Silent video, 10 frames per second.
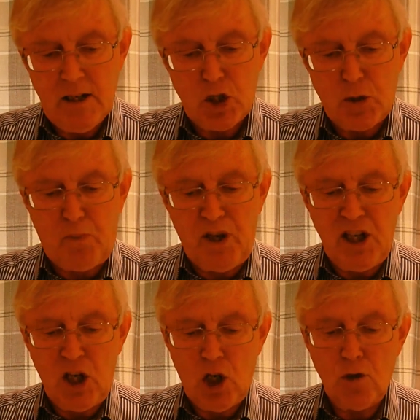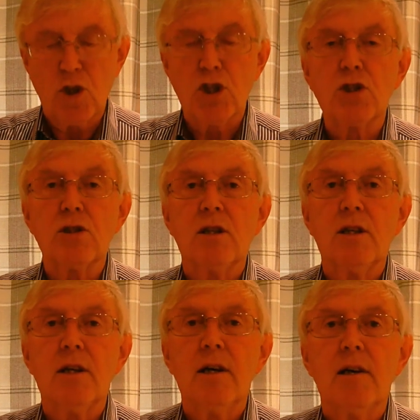spring always
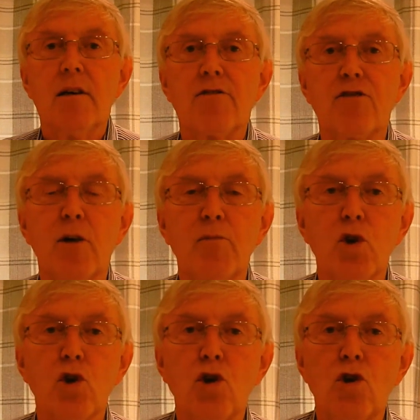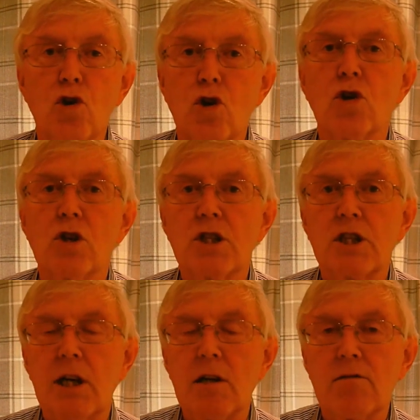from your good
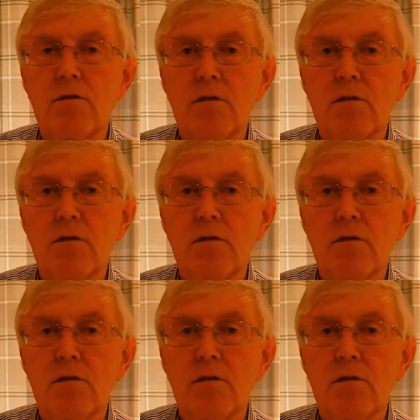self.